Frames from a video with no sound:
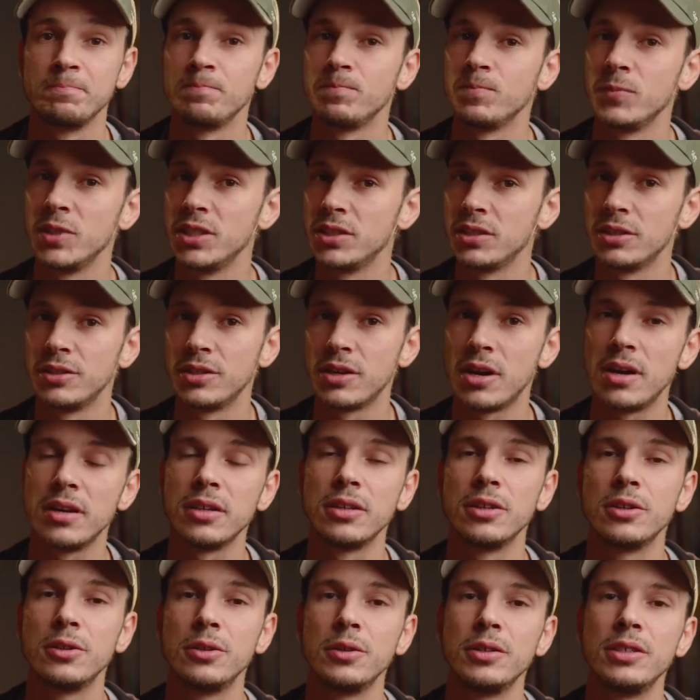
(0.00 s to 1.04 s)
These are not
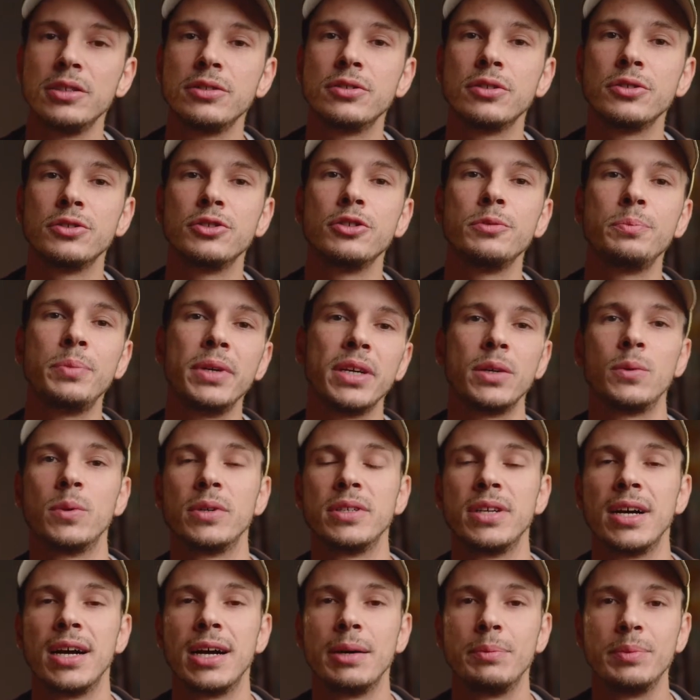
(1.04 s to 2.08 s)
included, so do pick one
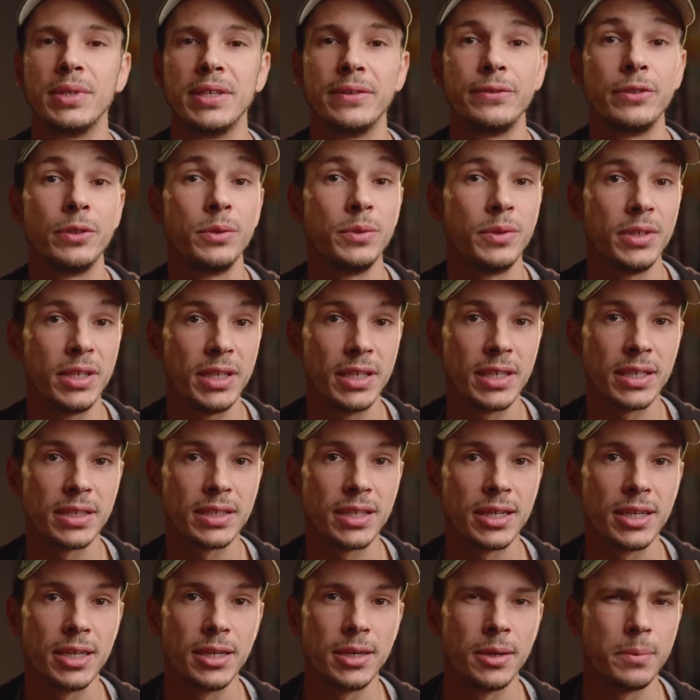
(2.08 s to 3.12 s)
up if you need it,
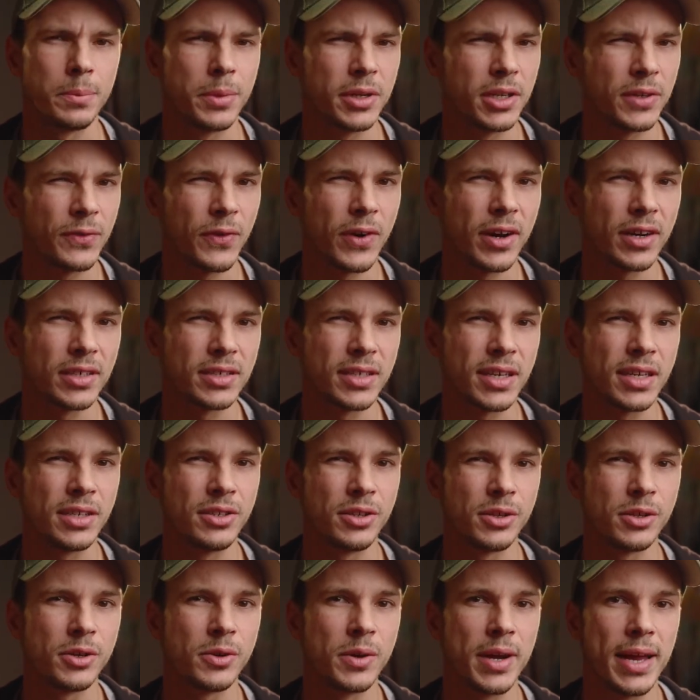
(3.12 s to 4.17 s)
but as far as I
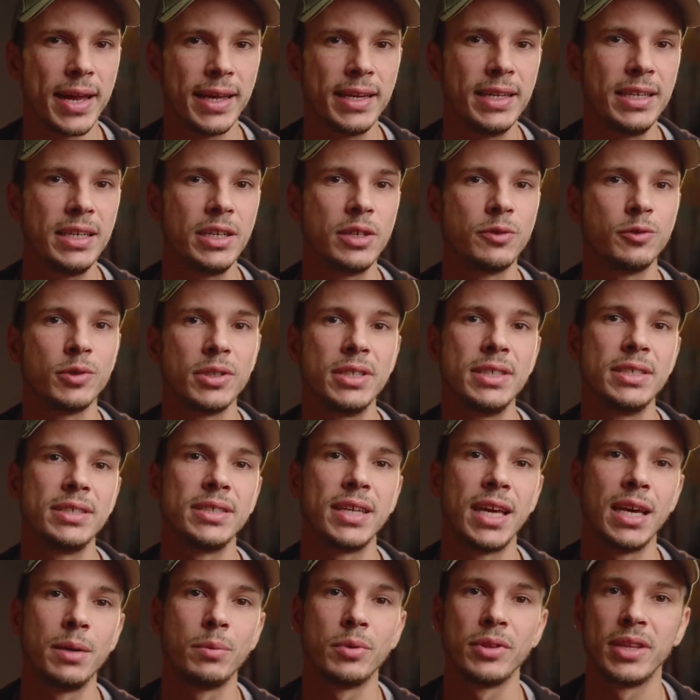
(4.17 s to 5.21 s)
know, any release
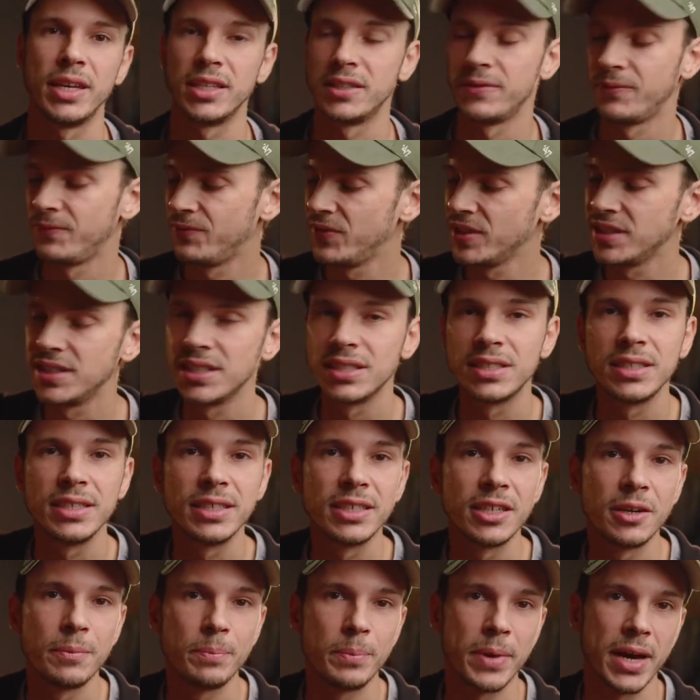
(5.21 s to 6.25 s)
cable that's physically
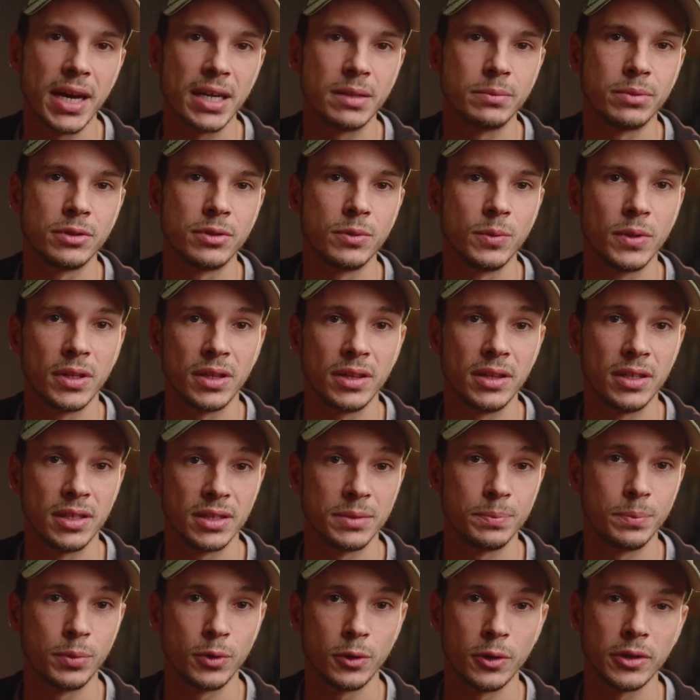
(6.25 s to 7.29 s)
compatible with this
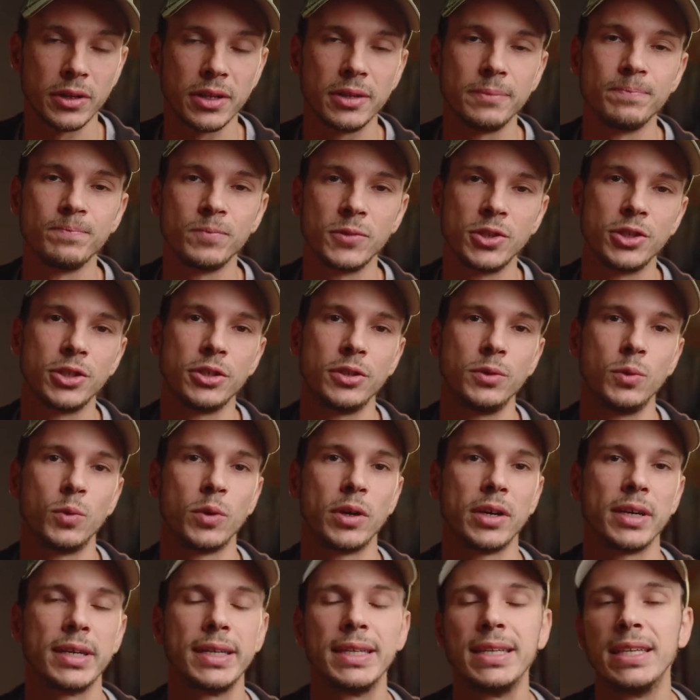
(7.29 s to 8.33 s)
port should
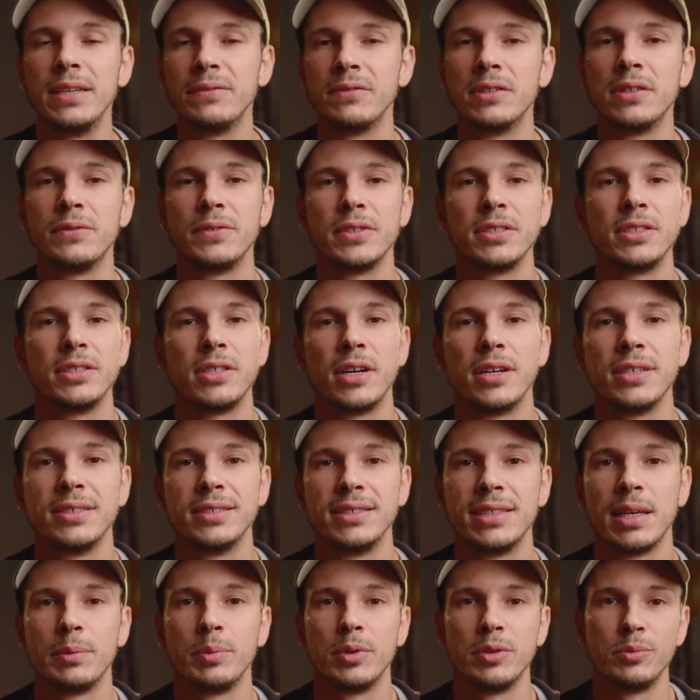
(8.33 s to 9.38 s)
work, even if it's not
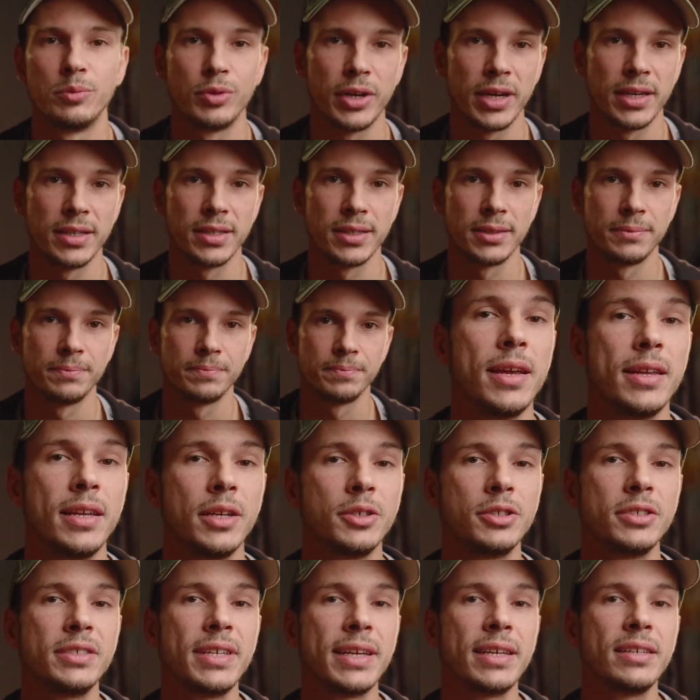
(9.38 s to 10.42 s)
Zeapon brand. Now,
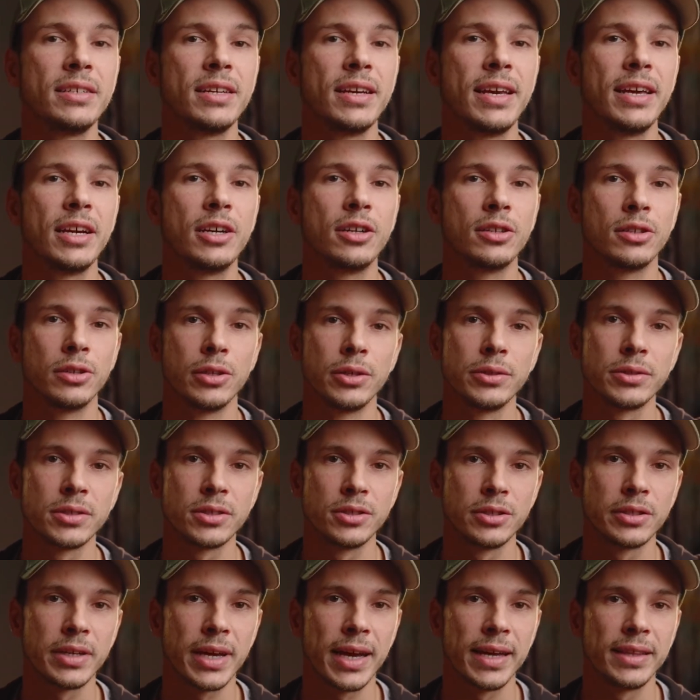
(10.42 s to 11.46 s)
just taking a close
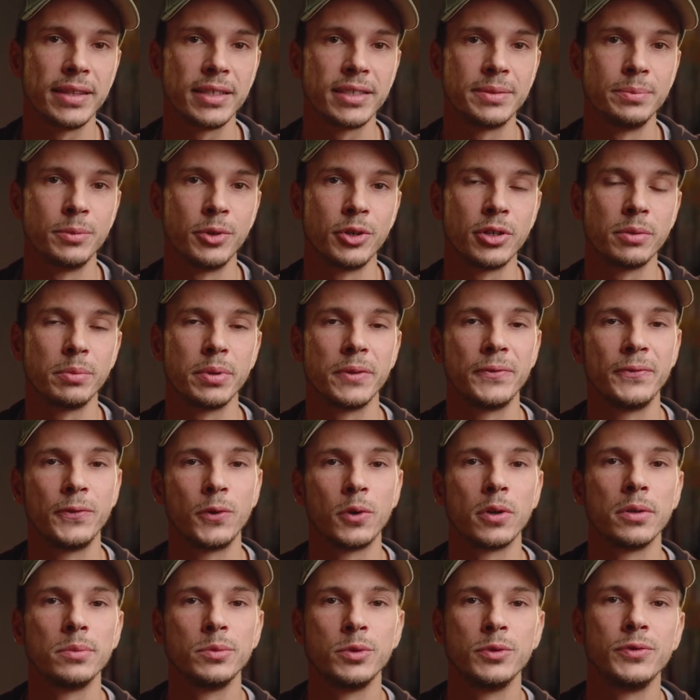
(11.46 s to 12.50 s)
look at this motor
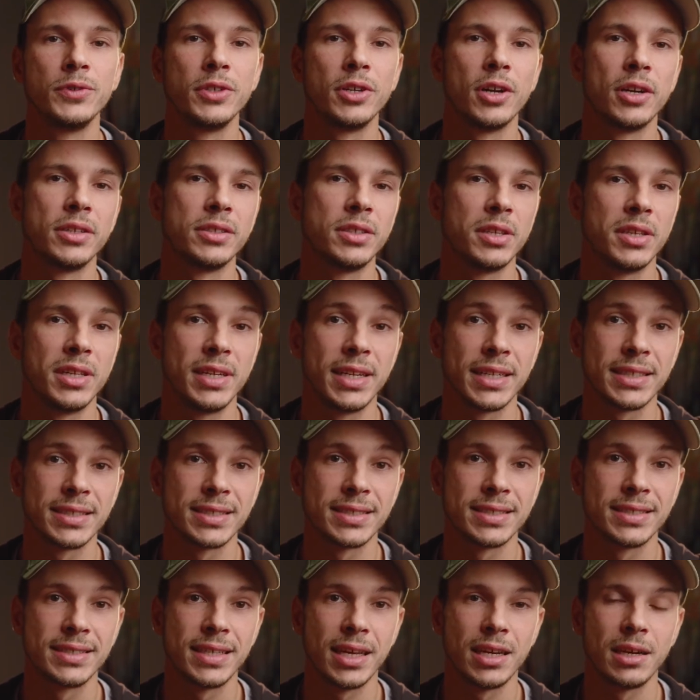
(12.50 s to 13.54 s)
before moving on to the next
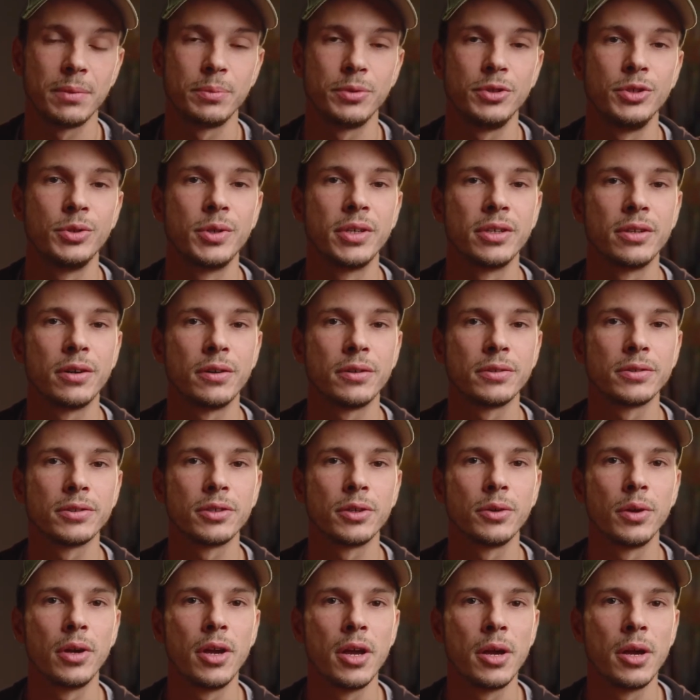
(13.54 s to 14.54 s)
setup, you can also